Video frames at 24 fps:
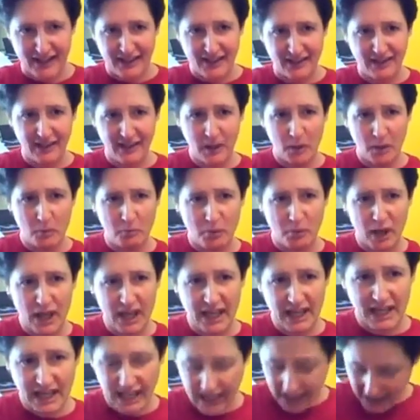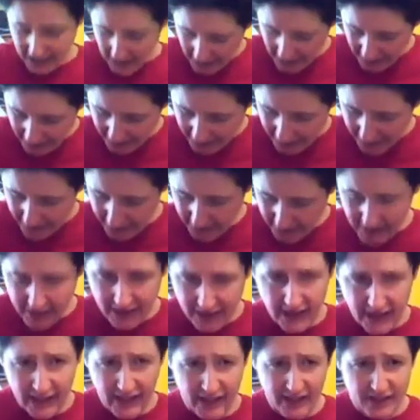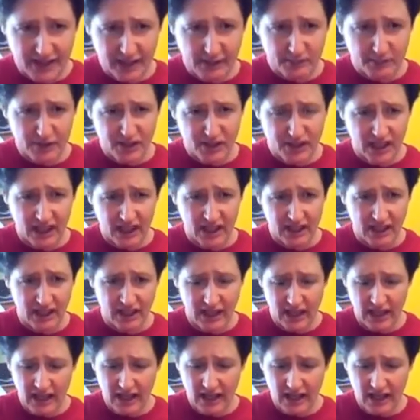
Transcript: The little pinky, he ends up sitting